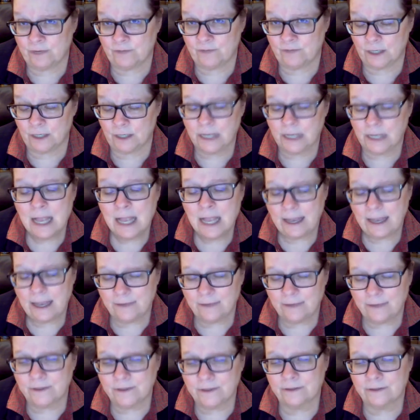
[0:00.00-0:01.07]
done. And
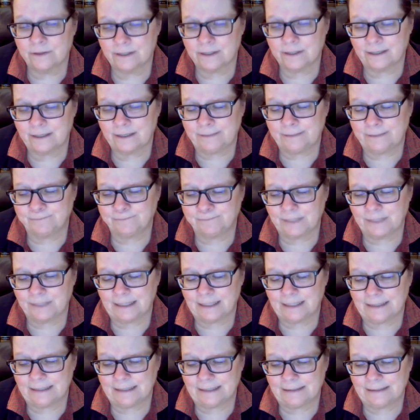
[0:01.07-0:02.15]
there's a
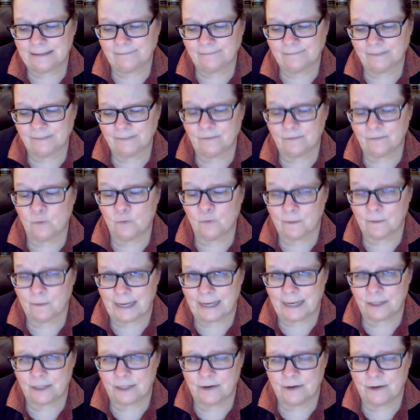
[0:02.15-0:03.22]
a
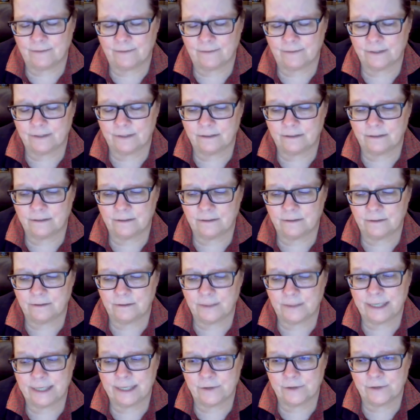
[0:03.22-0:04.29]
format you have to
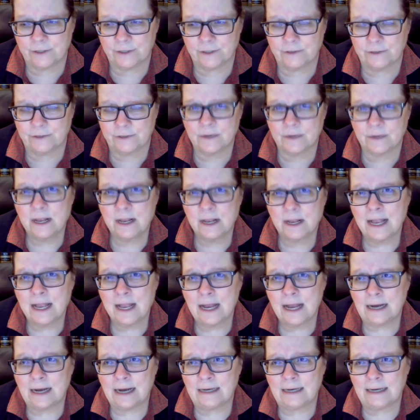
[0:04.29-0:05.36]
adhere to
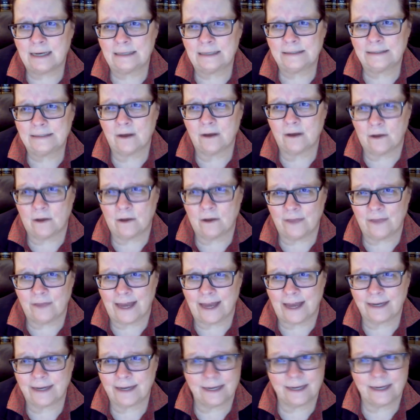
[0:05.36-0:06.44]
on
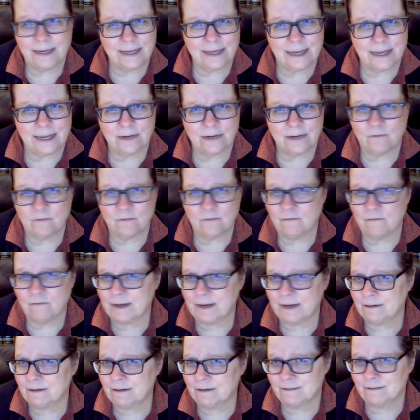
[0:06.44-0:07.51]
that. And again,
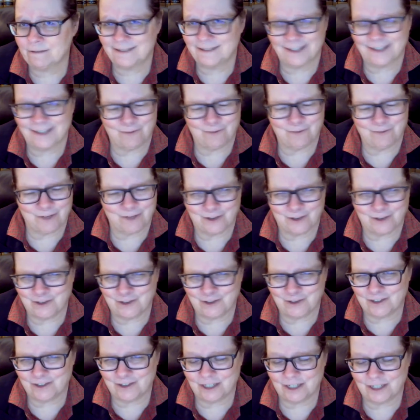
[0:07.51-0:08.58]
records, it's original
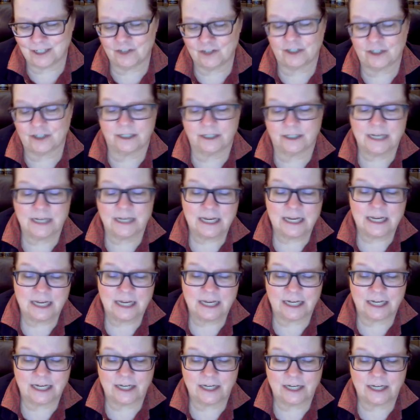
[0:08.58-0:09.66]
jurisdiction.
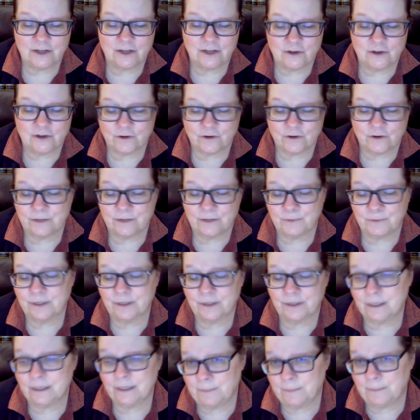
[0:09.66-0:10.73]
You're going to put
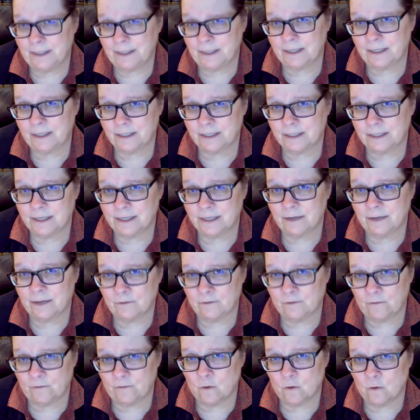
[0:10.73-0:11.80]
an appendix together
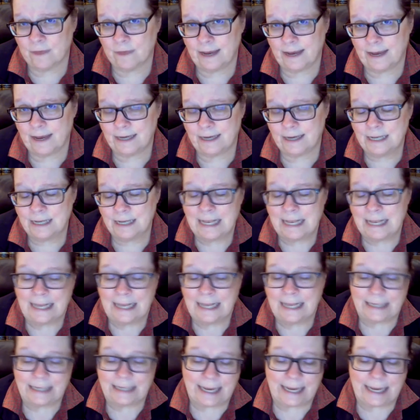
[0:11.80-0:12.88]
for that.
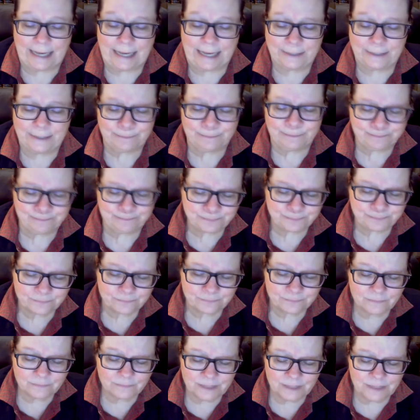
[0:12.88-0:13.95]
And
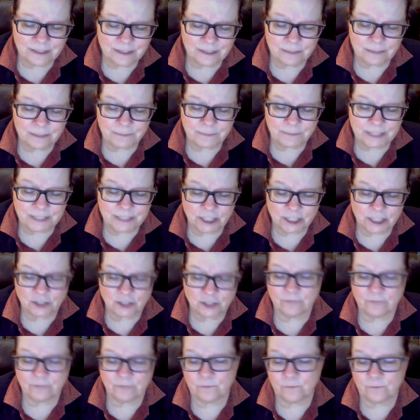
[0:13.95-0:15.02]
the petition
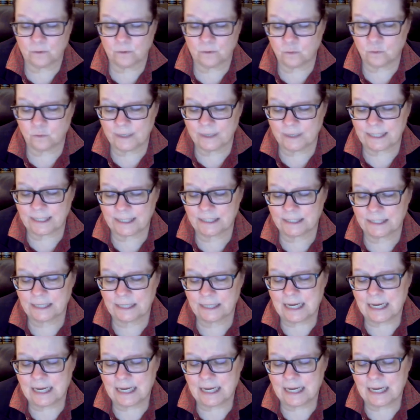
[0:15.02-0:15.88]
for writ,